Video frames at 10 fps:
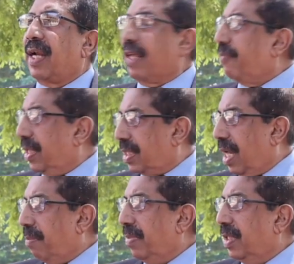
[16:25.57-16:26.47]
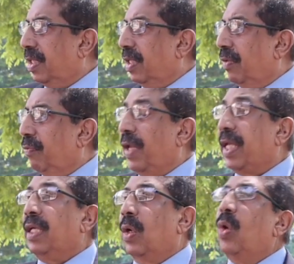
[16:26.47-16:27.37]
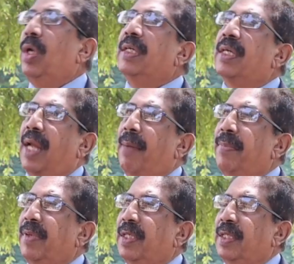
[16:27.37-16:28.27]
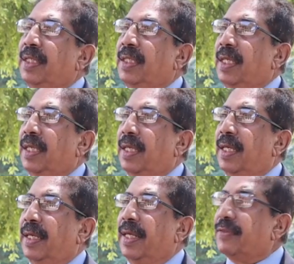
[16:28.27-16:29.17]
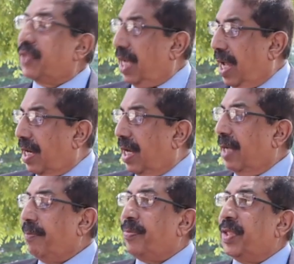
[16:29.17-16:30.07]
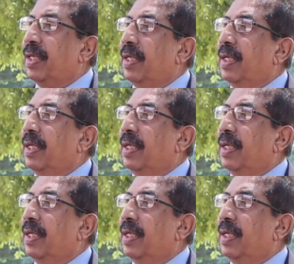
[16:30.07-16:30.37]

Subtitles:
any old club in Sri Lanka. We were